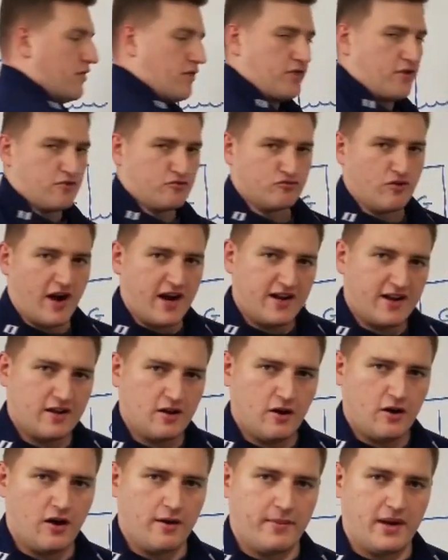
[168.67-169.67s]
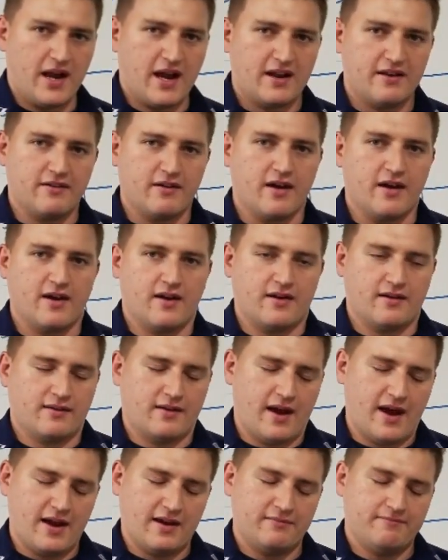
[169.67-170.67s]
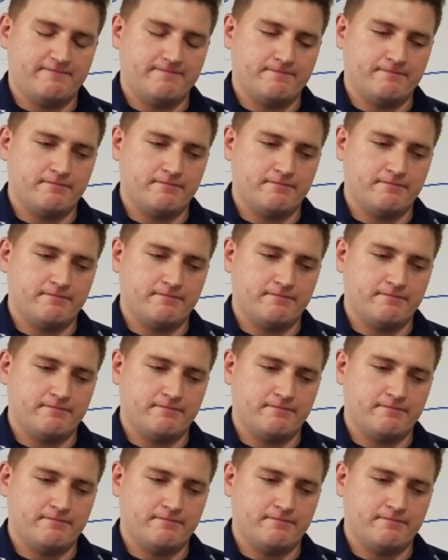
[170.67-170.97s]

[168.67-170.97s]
the writing arm. And I had